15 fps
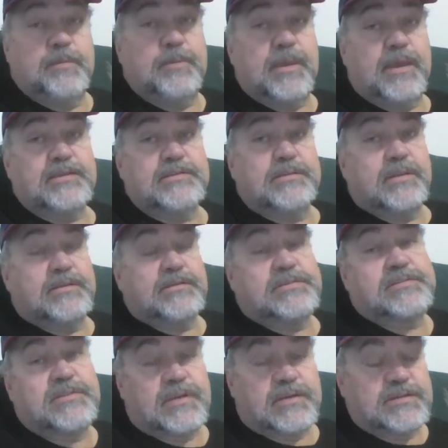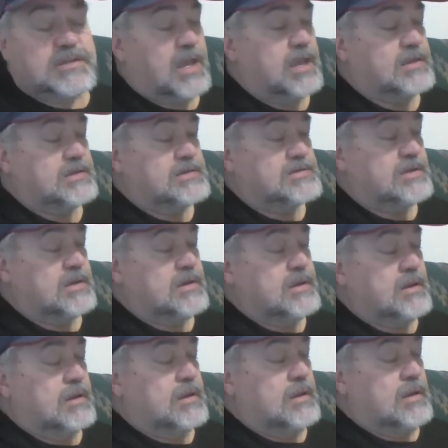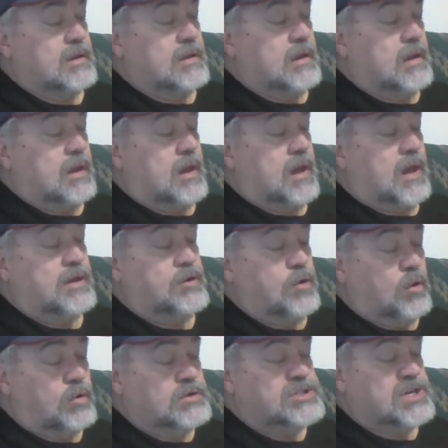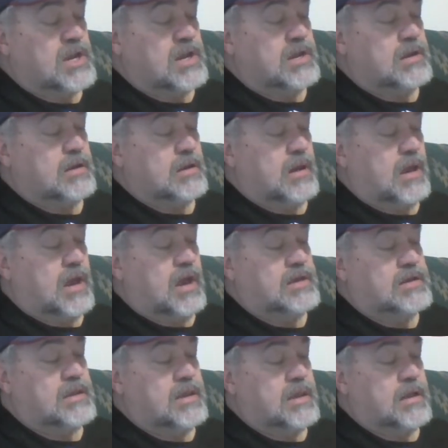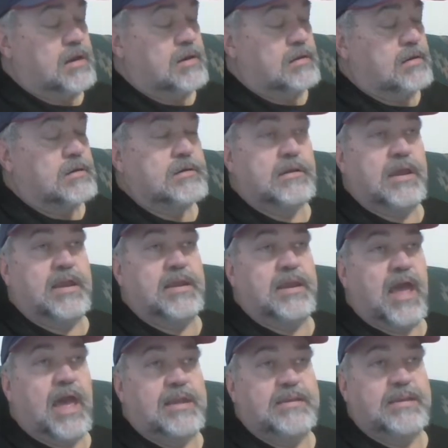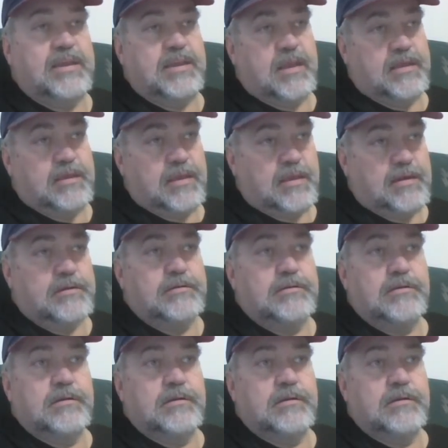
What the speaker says: past tense, such as anoche, ayer, and anteayer,